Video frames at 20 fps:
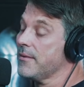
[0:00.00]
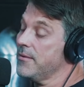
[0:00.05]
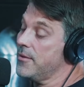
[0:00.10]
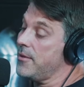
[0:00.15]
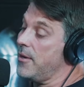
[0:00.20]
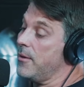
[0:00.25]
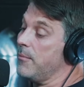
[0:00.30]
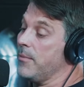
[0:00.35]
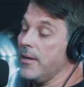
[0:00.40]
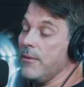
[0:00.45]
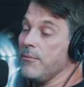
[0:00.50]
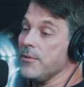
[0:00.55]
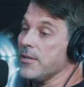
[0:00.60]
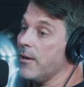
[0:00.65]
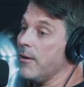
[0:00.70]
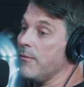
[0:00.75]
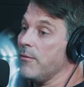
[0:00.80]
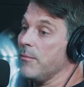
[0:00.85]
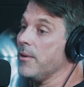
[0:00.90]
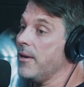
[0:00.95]
So, but he was a
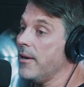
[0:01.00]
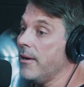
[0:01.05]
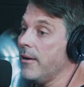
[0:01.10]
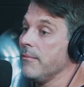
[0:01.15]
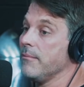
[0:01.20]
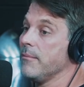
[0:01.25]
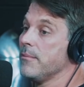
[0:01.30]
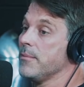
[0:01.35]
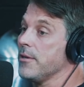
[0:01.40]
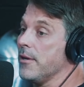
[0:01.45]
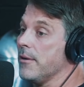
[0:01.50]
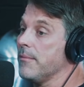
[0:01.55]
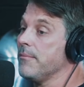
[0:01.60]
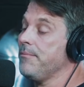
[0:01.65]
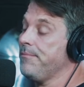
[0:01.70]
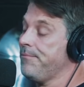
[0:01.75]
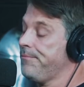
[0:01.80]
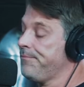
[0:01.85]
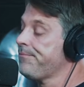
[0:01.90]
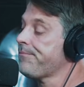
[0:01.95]
hell of a player. So,
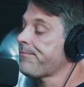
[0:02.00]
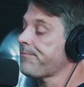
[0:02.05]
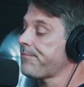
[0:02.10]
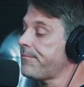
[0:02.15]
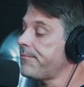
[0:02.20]
yeah,